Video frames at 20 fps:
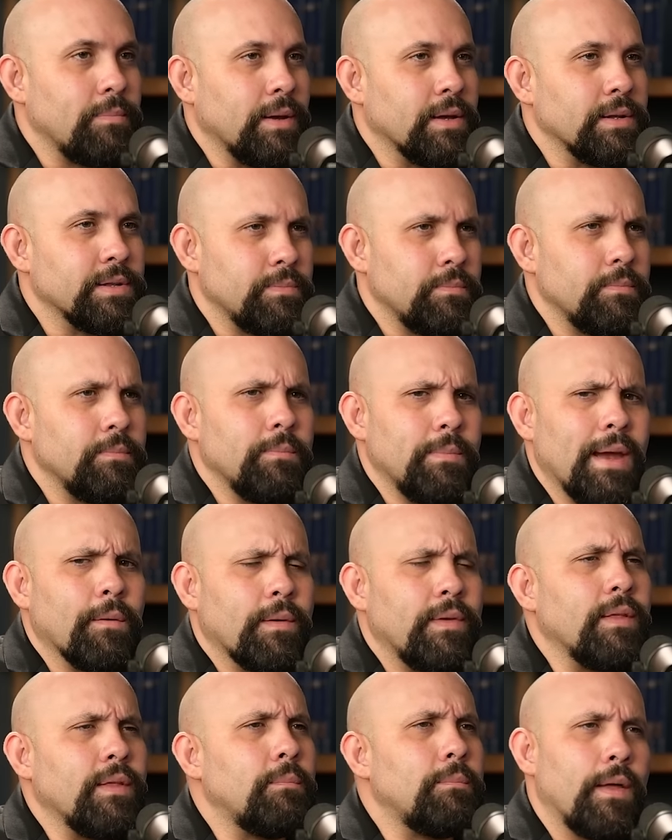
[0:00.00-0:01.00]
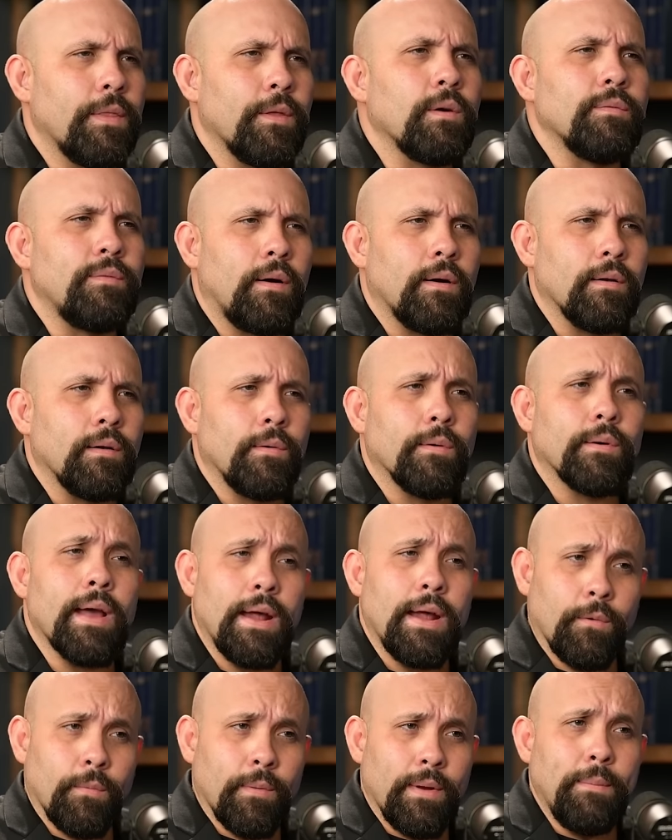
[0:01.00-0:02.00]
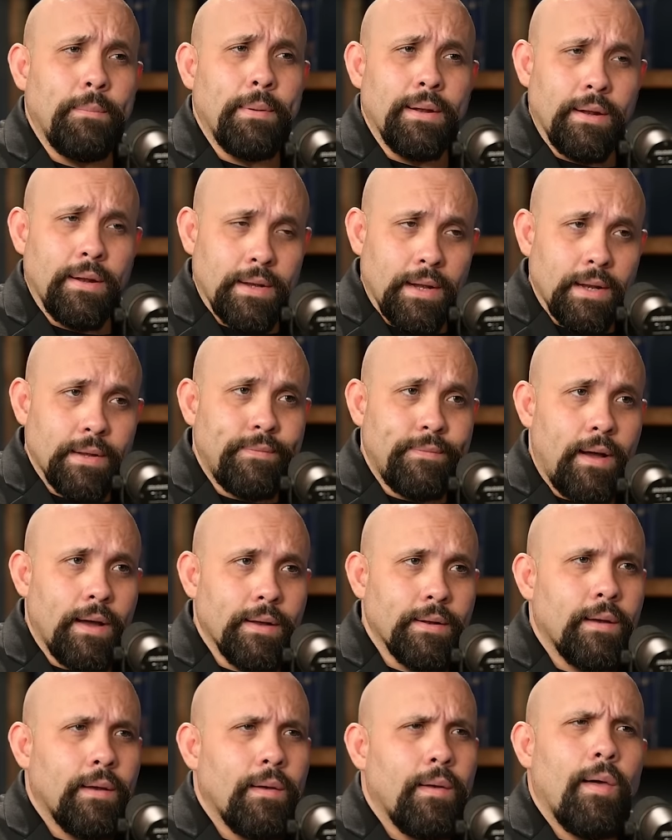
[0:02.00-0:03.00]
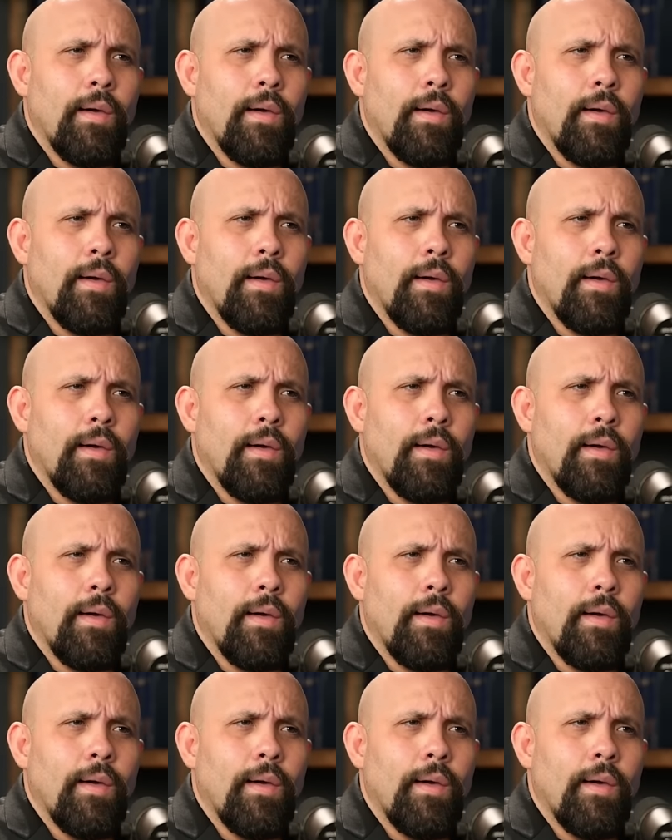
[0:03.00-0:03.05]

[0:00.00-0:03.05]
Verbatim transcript: because Mary, the mother of our Lord, had already been identified.